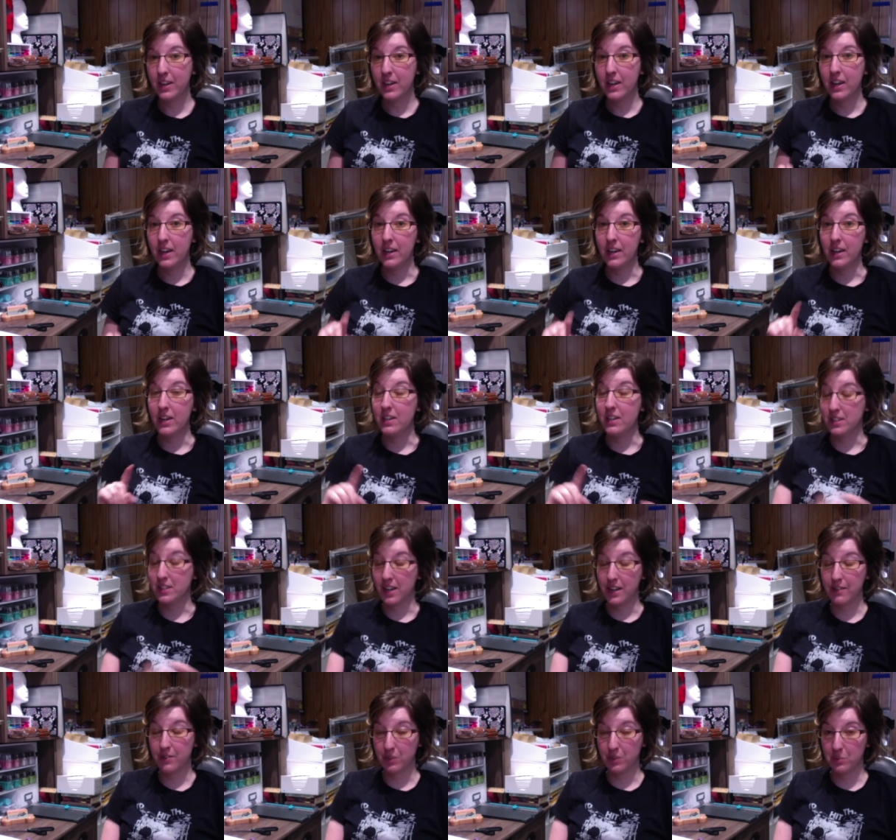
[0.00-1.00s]
And
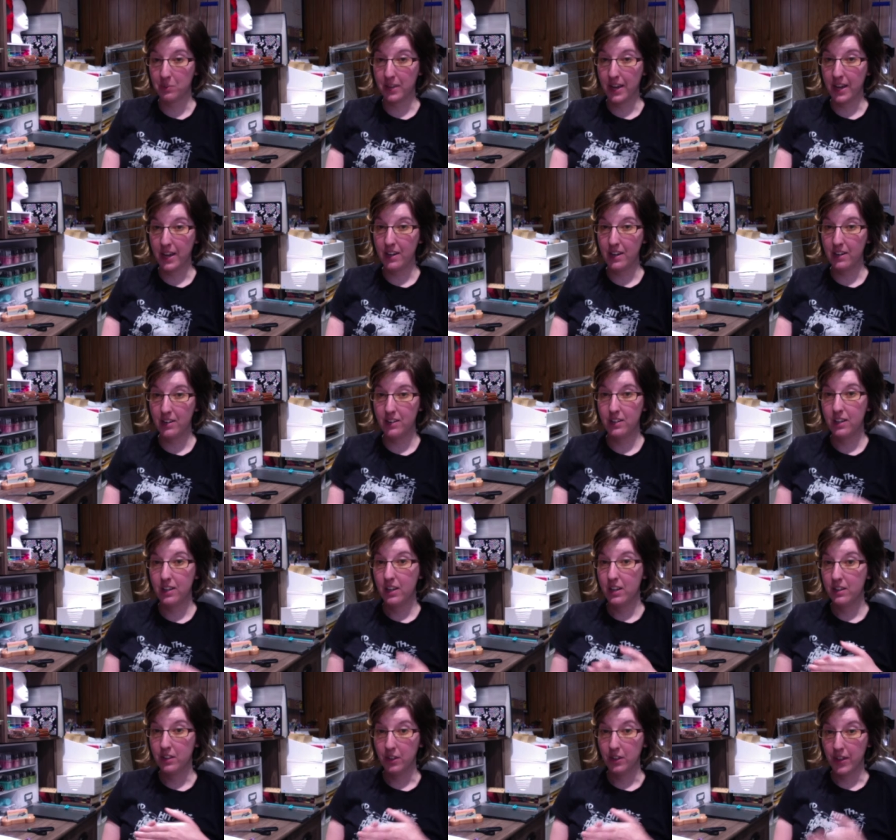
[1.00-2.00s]
aside from that,
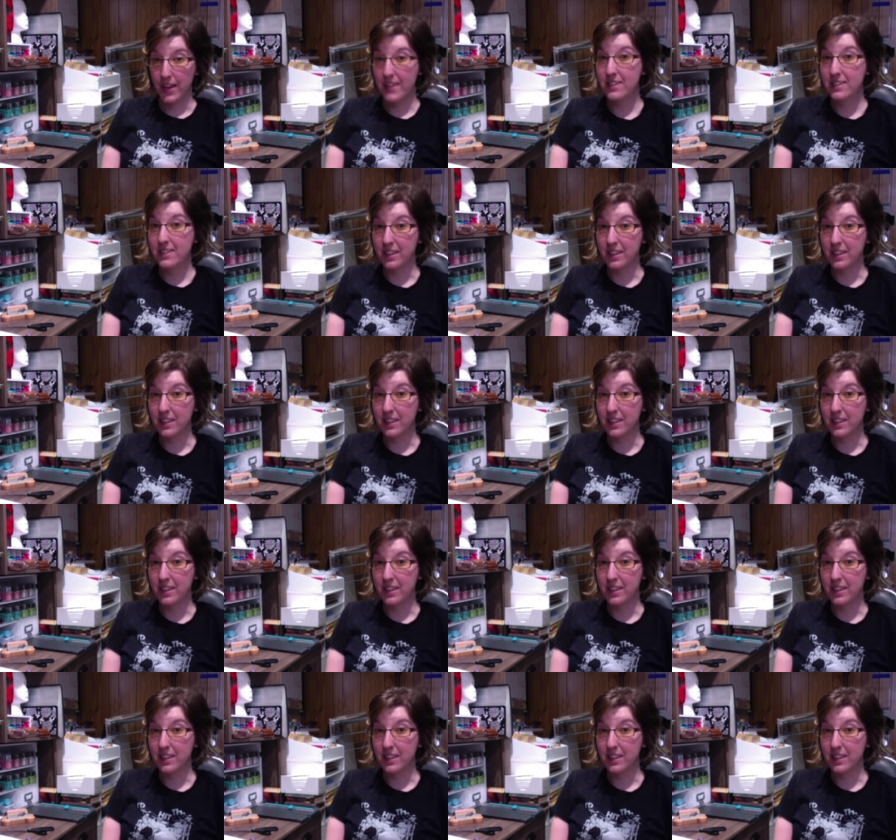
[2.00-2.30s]
the last